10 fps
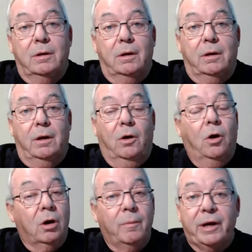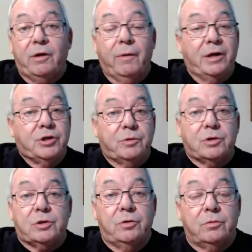uh, all of my graduate
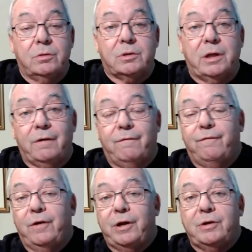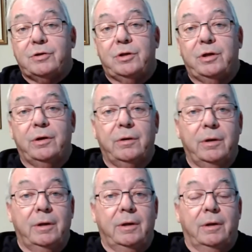students had finished their
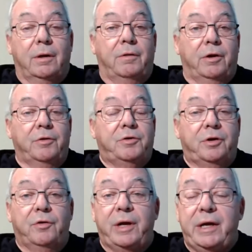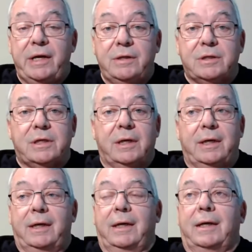their degrees,
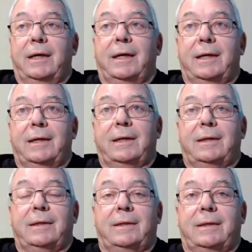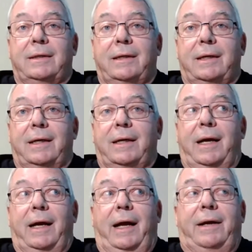uh,
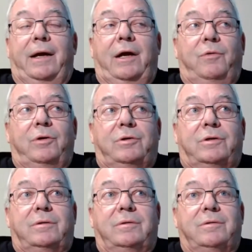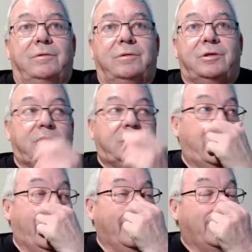and I was
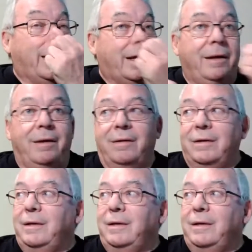standing